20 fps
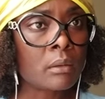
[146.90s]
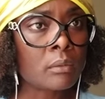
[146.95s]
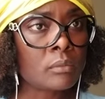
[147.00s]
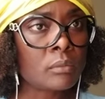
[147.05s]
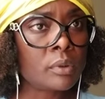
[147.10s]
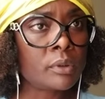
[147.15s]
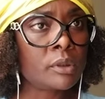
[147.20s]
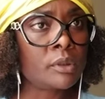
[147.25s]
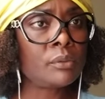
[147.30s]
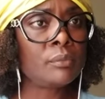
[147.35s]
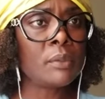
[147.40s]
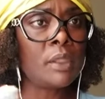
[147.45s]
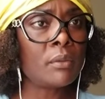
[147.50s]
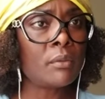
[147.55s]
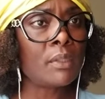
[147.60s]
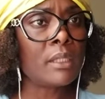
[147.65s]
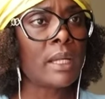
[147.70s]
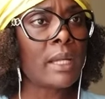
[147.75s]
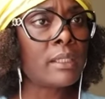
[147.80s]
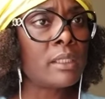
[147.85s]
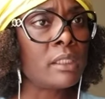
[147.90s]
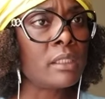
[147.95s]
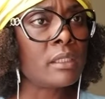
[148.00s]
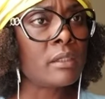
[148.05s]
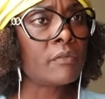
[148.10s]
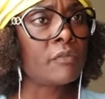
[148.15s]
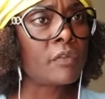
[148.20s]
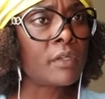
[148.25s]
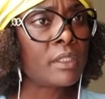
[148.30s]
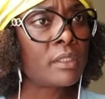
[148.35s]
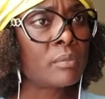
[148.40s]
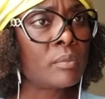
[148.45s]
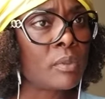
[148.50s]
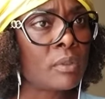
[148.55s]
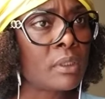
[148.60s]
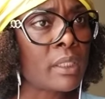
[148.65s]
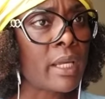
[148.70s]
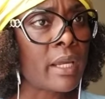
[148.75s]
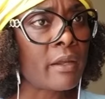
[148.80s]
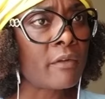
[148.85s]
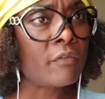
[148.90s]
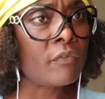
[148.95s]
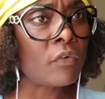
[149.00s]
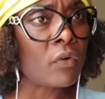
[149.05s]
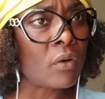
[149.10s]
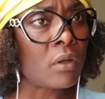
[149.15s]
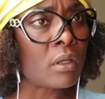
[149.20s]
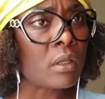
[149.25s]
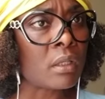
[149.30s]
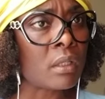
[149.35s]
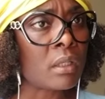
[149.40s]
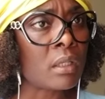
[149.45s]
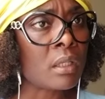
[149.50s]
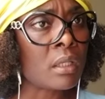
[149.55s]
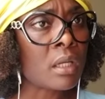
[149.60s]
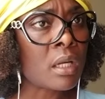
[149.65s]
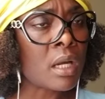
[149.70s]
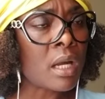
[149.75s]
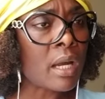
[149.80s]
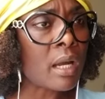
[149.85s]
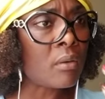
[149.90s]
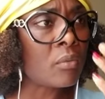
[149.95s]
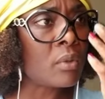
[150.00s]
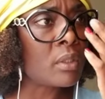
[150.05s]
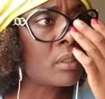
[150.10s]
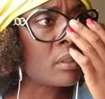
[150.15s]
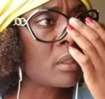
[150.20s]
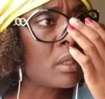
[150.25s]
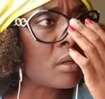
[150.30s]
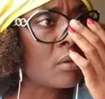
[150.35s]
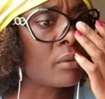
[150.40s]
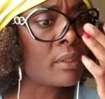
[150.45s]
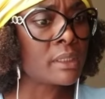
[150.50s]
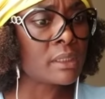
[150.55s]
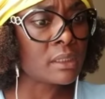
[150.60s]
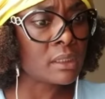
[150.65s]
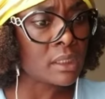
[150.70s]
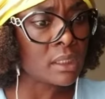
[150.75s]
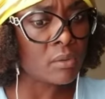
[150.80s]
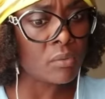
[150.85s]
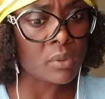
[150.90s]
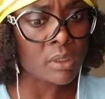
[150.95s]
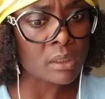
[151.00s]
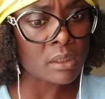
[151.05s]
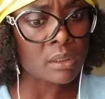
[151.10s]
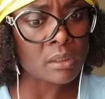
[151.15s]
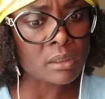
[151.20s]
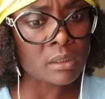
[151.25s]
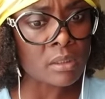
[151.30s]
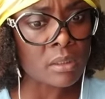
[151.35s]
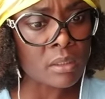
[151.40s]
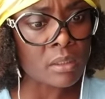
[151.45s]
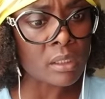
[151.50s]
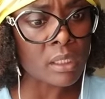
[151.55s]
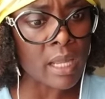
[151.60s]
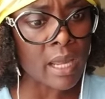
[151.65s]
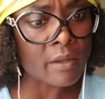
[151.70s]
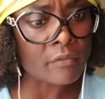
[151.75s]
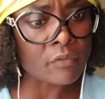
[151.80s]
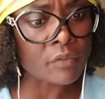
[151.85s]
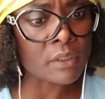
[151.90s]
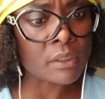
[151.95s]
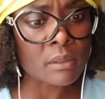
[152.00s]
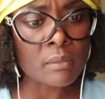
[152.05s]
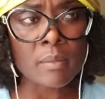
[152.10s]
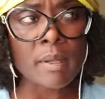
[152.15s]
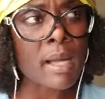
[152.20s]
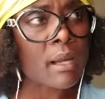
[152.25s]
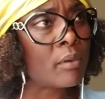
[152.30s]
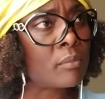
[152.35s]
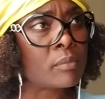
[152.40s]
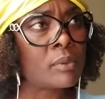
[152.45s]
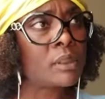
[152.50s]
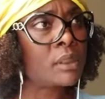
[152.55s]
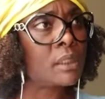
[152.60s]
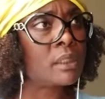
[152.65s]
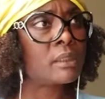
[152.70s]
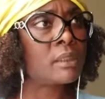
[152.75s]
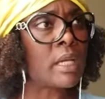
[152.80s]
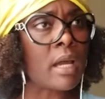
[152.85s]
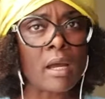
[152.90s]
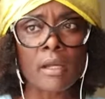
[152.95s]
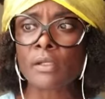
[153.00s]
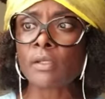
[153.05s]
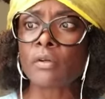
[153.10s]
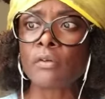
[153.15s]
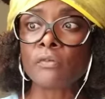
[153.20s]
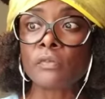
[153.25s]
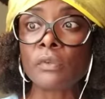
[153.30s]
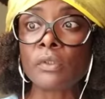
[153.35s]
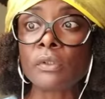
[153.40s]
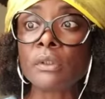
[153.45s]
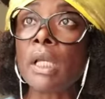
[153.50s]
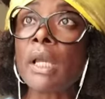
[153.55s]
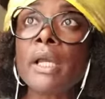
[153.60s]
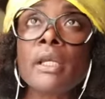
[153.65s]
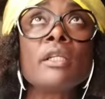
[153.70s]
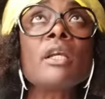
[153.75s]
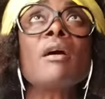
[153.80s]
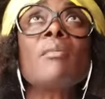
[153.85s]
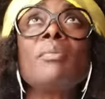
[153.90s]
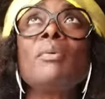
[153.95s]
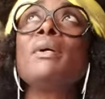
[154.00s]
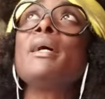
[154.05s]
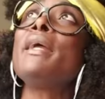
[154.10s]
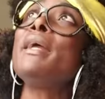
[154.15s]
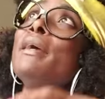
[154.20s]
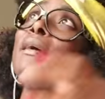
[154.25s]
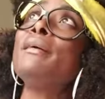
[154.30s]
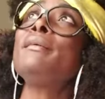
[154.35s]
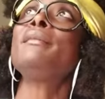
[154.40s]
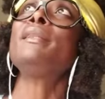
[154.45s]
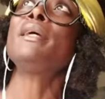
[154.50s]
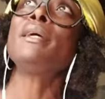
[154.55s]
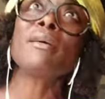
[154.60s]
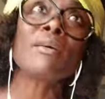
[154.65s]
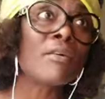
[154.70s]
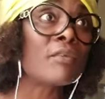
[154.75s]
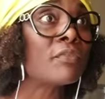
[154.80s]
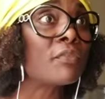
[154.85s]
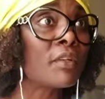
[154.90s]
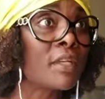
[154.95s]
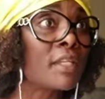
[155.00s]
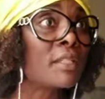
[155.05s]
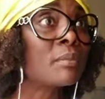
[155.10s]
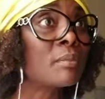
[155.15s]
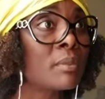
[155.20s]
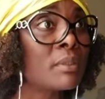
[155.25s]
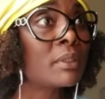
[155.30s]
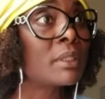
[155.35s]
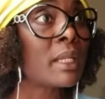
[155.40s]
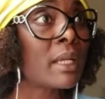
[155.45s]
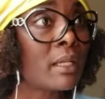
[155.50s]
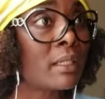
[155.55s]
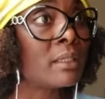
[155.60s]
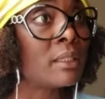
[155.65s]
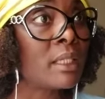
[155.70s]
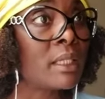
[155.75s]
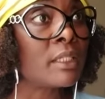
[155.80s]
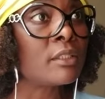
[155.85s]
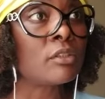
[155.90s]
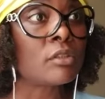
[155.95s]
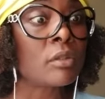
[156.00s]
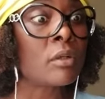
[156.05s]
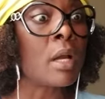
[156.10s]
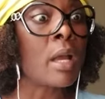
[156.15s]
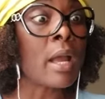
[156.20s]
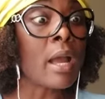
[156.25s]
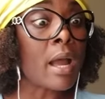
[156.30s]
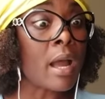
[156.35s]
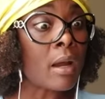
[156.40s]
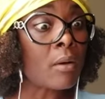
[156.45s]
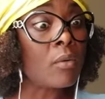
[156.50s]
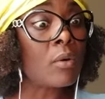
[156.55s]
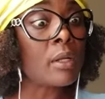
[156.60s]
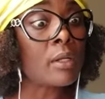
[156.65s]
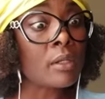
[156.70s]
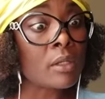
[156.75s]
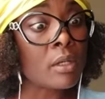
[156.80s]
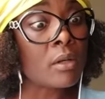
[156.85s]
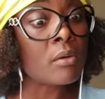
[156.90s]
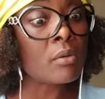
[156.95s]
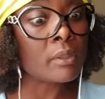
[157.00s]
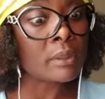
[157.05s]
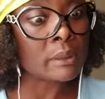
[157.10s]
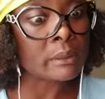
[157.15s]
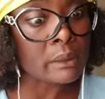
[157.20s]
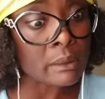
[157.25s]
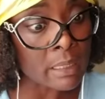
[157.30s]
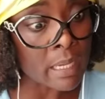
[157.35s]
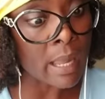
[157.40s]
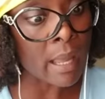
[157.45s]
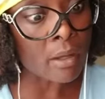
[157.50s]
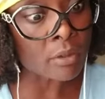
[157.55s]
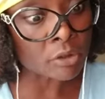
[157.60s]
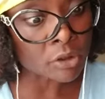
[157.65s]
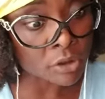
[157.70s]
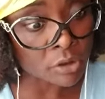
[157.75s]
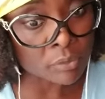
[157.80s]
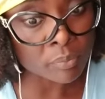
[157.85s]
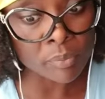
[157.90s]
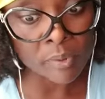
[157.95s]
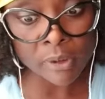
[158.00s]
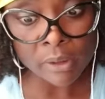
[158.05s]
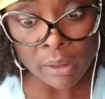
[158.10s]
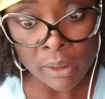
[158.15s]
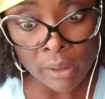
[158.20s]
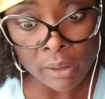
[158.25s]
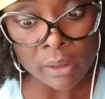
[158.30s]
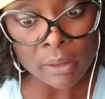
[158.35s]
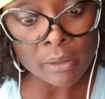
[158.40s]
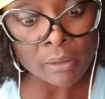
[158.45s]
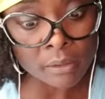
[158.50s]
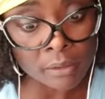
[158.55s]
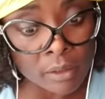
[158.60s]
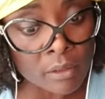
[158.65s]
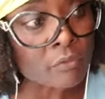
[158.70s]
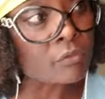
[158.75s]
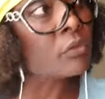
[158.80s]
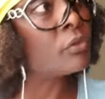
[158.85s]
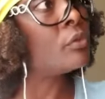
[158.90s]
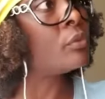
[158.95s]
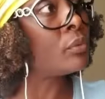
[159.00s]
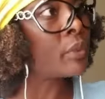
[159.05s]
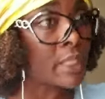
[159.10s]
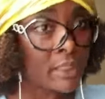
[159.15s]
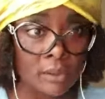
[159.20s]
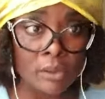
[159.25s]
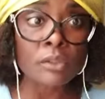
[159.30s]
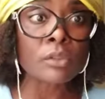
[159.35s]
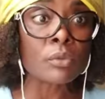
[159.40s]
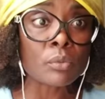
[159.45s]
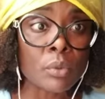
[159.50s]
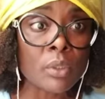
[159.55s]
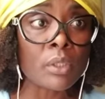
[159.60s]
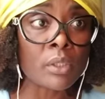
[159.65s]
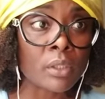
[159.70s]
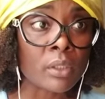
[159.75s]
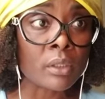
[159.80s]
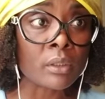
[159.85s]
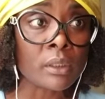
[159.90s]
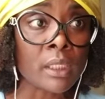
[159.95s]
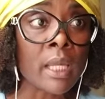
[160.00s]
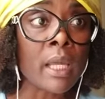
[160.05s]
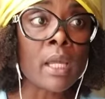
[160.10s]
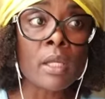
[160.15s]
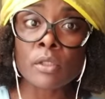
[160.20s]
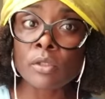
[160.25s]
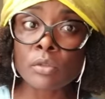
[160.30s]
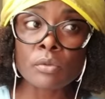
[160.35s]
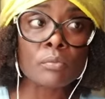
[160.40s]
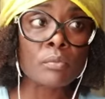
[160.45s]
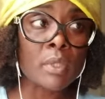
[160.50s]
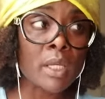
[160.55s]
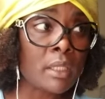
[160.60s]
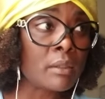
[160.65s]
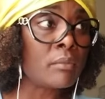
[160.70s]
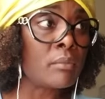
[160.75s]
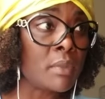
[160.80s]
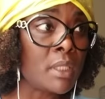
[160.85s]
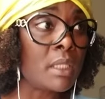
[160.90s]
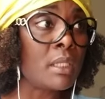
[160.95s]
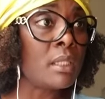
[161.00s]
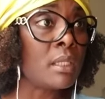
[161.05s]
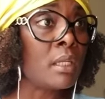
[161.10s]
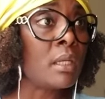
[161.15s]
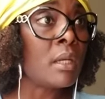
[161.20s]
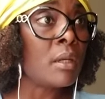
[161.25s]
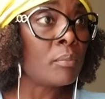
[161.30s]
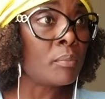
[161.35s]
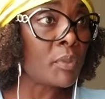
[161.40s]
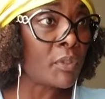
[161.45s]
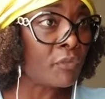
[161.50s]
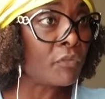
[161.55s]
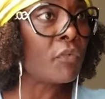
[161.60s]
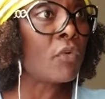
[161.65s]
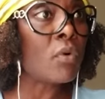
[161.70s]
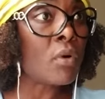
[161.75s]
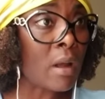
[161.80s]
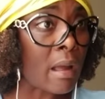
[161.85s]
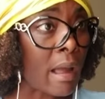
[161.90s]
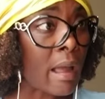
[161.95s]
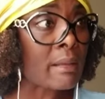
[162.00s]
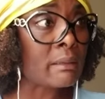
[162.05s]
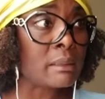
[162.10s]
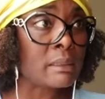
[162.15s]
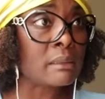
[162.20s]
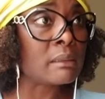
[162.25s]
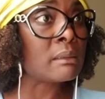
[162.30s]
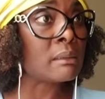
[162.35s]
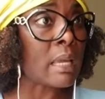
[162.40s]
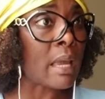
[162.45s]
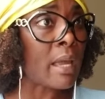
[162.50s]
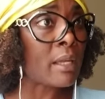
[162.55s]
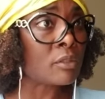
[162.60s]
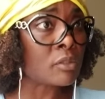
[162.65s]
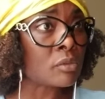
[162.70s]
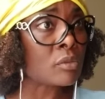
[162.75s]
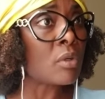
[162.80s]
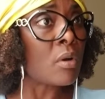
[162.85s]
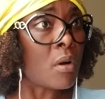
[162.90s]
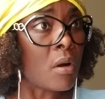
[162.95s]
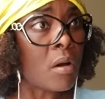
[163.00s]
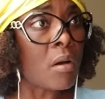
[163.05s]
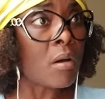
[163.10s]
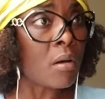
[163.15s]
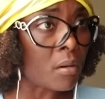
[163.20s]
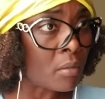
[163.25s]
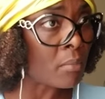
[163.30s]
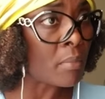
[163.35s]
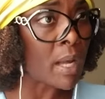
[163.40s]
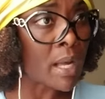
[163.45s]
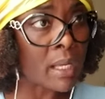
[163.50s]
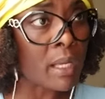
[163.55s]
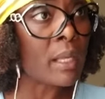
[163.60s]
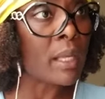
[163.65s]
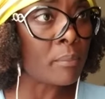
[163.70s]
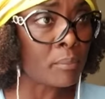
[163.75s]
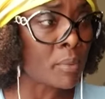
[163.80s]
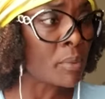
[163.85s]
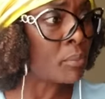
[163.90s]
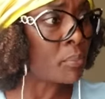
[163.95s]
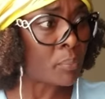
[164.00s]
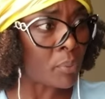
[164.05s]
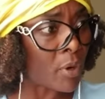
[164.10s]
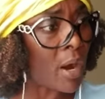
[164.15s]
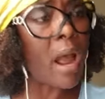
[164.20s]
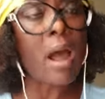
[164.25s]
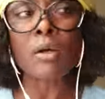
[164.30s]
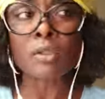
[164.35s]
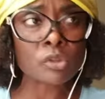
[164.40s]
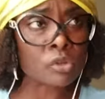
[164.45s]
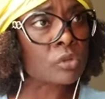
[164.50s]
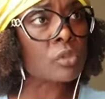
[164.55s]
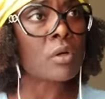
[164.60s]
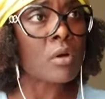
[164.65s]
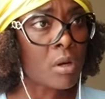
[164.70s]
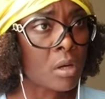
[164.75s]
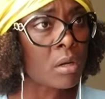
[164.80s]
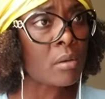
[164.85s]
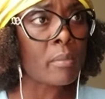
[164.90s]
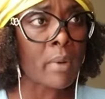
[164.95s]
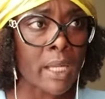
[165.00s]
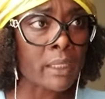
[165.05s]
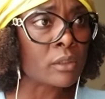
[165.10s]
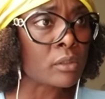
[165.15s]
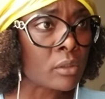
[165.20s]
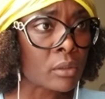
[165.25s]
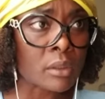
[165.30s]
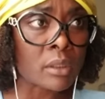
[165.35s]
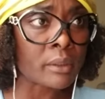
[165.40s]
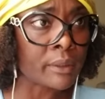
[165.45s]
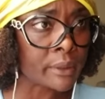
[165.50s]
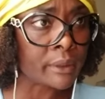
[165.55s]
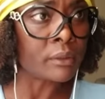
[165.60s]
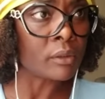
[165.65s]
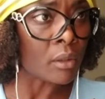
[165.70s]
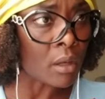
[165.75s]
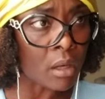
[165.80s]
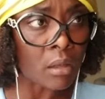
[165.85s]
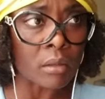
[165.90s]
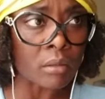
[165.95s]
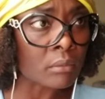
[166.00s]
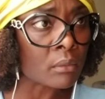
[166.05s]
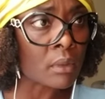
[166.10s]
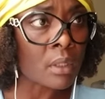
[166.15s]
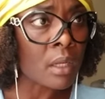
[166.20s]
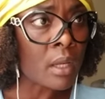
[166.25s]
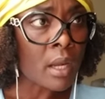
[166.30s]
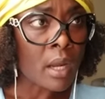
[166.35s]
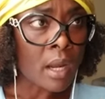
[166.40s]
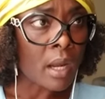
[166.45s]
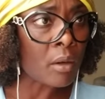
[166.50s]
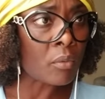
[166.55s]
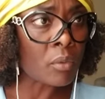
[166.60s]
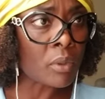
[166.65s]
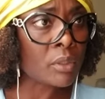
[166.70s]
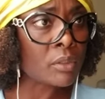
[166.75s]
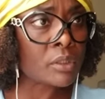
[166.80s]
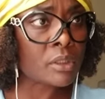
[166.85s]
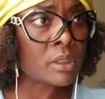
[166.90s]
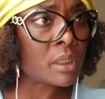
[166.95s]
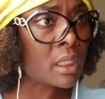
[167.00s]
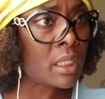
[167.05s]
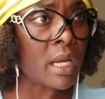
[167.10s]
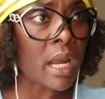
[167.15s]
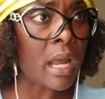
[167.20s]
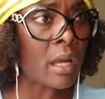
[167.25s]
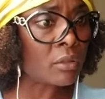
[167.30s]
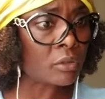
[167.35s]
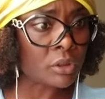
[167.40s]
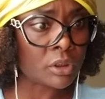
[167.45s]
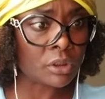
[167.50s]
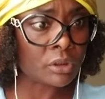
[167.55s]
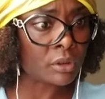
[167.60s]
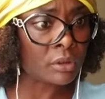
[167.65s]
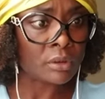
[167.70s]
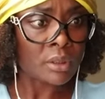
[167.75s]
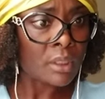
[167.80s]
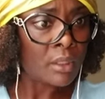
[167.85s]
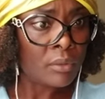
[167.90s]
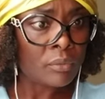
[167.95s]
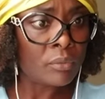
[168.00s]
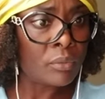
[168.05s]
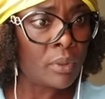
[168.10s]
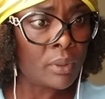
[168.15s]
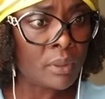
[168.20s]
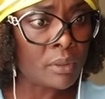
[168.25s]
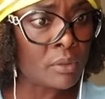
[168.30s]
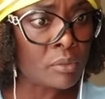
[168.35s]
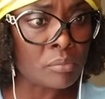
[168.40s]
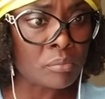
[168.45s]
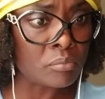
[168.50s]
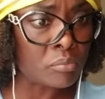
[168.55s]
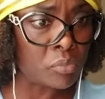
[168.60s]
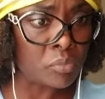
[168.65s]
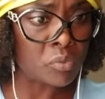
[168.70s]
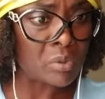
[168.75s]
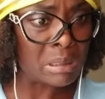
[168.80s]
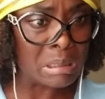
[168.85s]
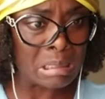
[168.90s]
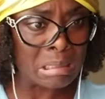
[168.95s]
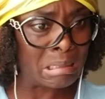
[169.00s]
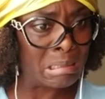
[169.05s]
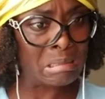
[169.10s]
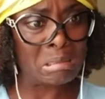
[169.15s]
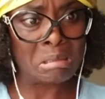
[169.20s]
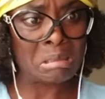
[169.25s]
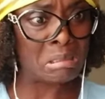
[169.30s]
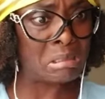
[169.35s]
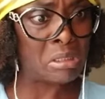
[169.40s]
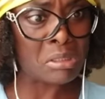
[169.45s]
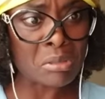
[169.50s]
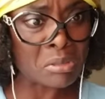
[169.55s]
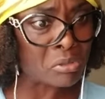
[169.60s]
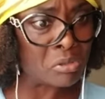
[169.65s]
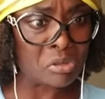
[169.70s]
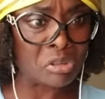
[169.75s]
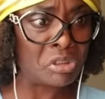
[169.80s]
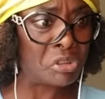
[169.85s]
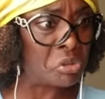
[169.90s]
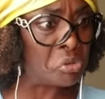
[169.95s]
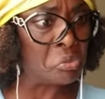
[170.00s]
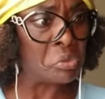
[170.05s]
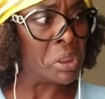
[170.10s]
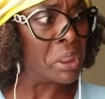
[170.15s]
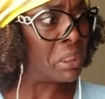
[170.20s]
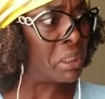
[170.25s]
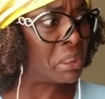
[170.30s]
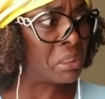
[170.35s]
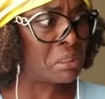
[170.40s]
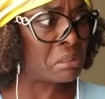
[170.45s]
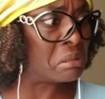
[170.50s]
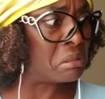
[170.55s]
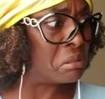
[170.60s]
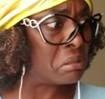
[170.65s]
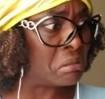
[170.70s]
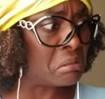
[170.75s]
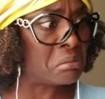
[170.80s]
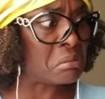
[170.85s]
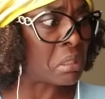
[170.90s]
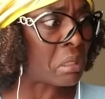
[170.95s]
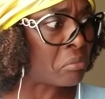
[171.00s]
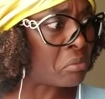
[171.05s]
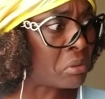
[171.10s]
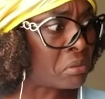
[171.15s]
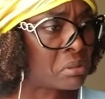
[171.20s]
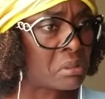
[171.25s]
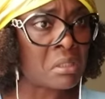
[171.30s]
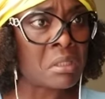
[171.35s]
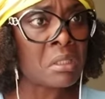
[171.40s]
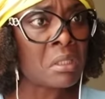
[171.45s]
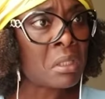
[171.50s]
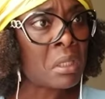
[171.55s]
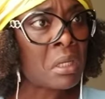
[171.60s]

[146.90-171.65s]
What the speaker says: What you mean what I need her Facebook name for? I want to go and see what this girl life is about, because y'all young folks, y'all put everything on Facebook nowadays. So I want to go and see how she's presenting herself to the rest of the world to make me, before I decide to call her my, and be proud to call her my daughter-in-law. I want to see how she's really, what kind of clothes she wear, you know. I want to